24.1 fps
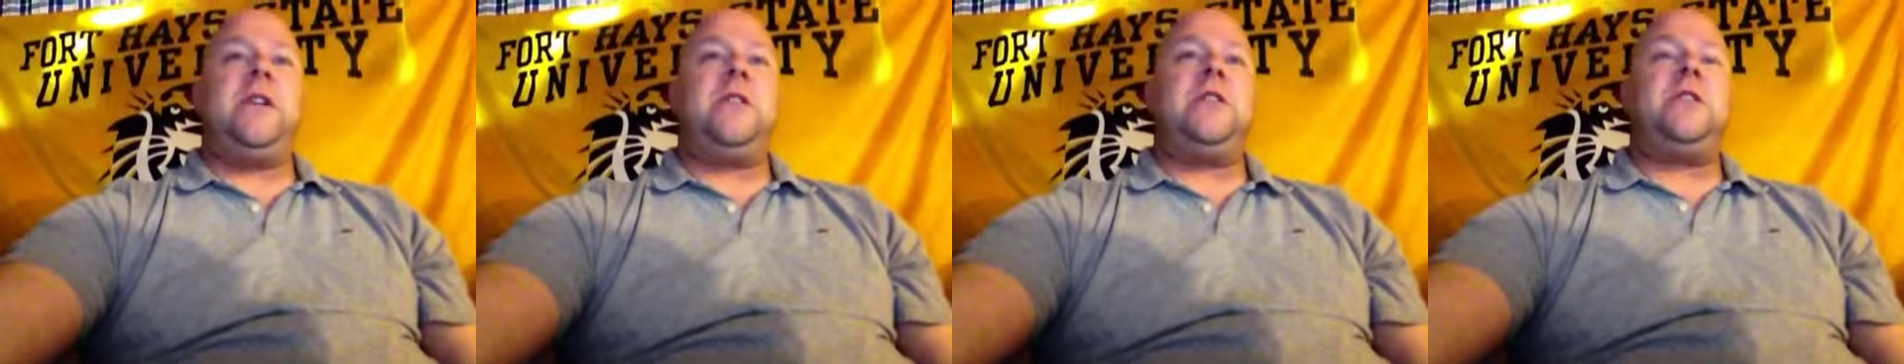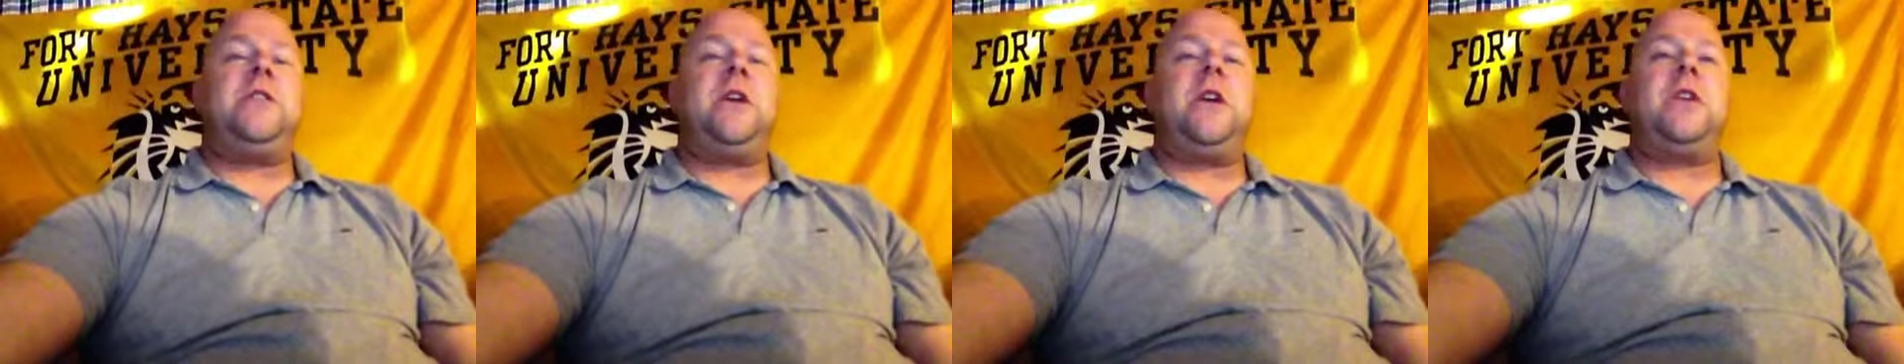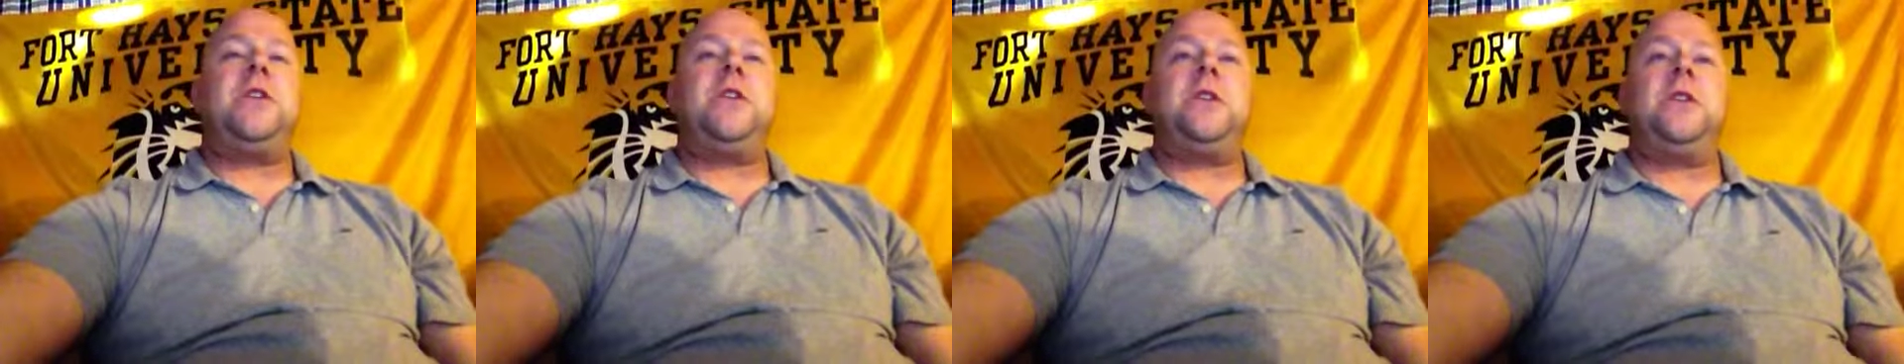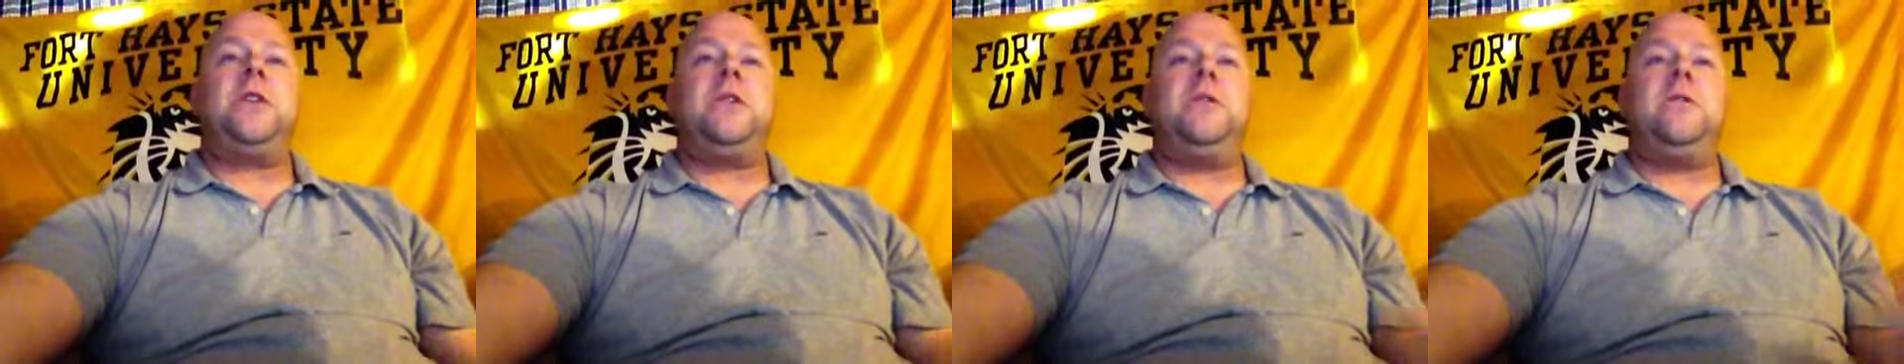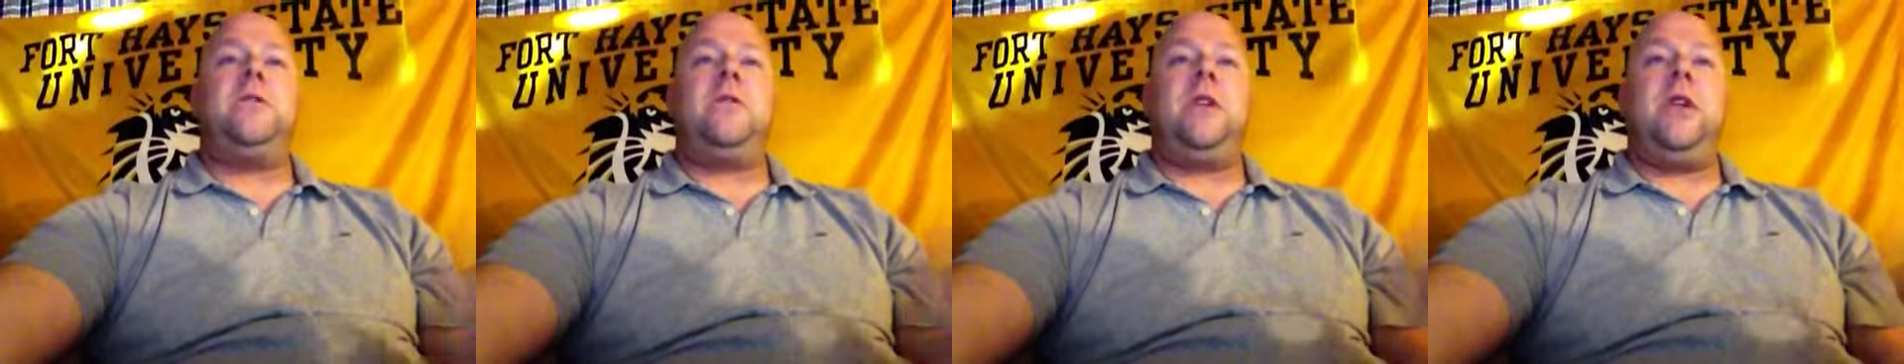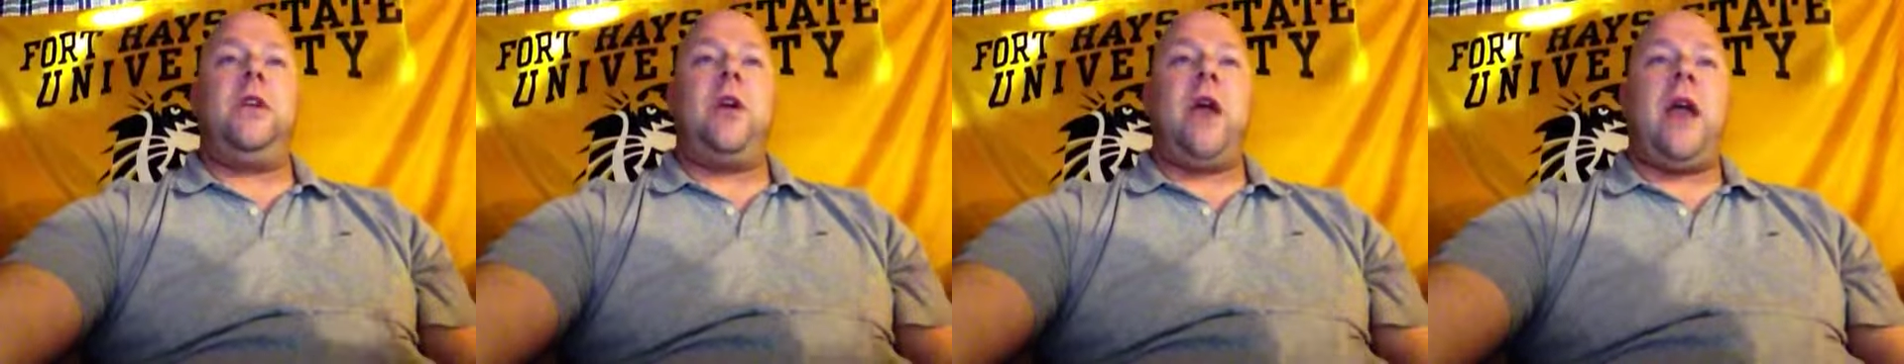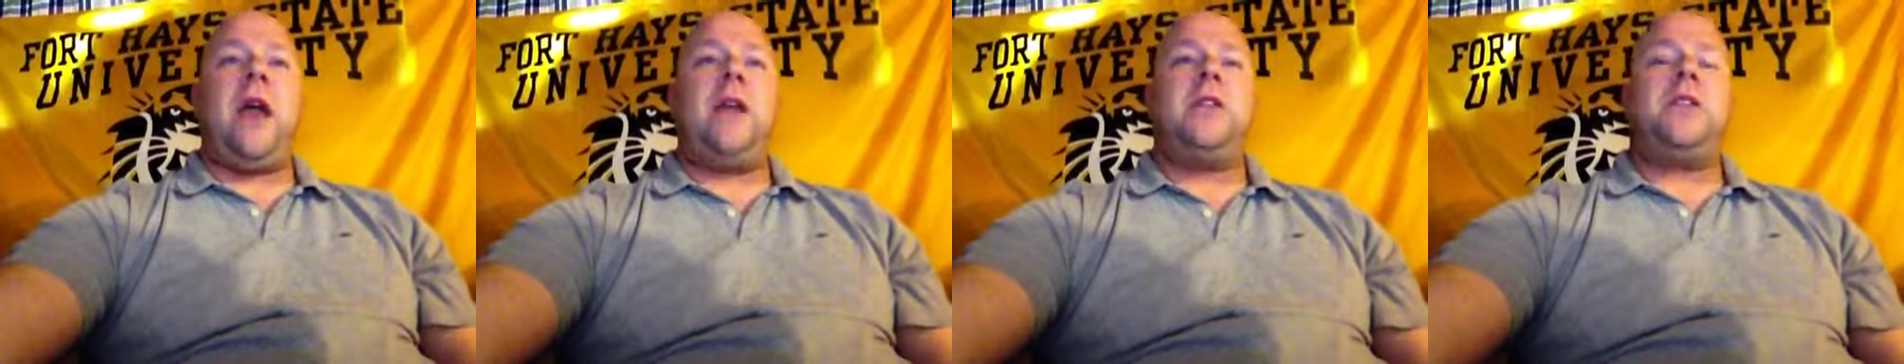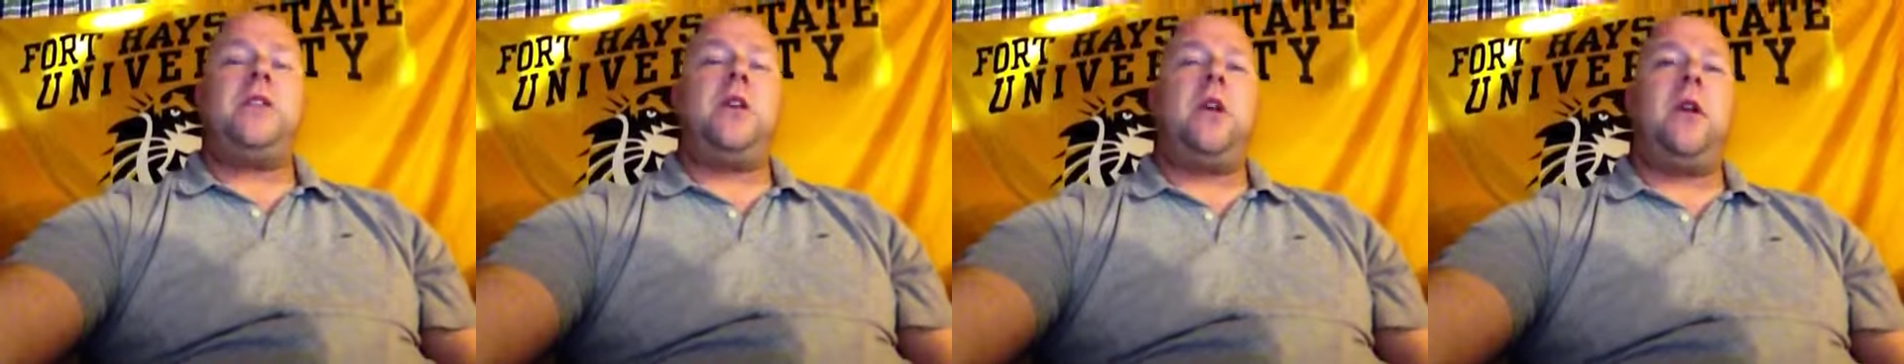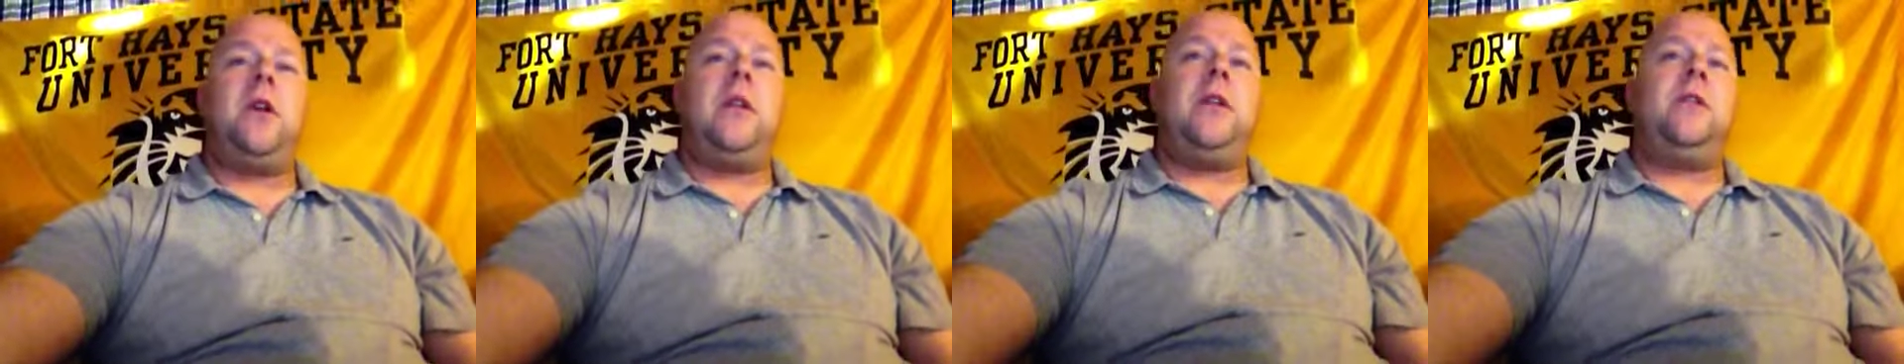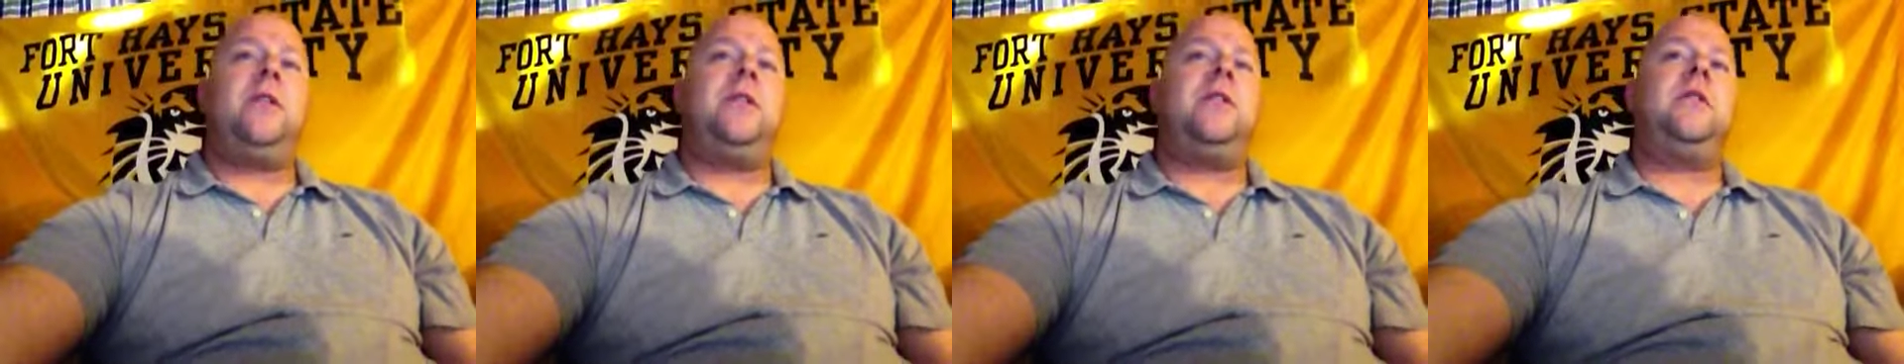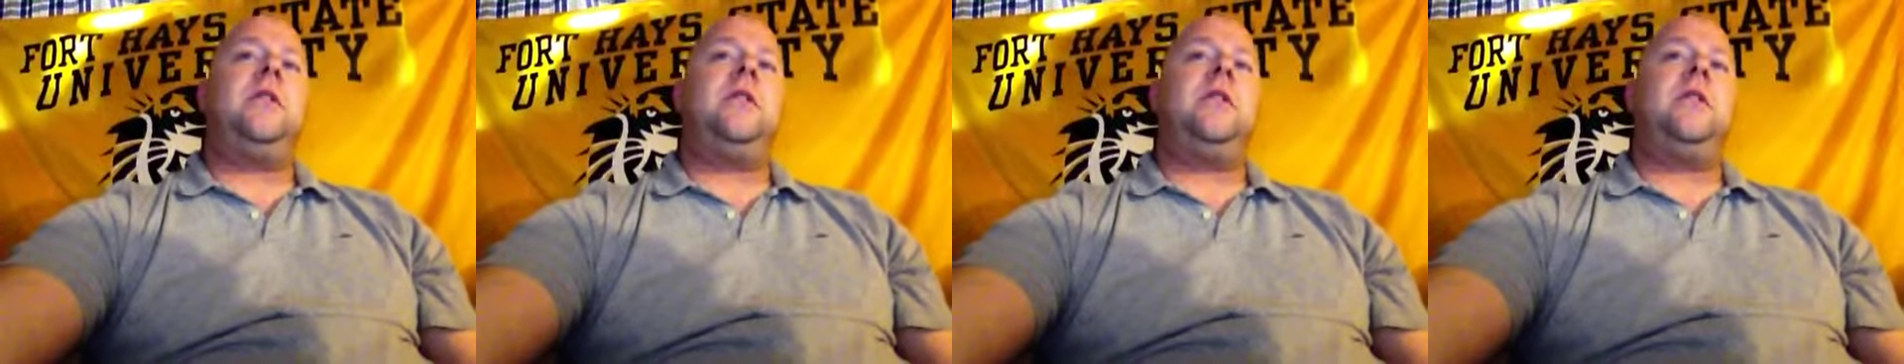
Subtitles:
instruction, hands-on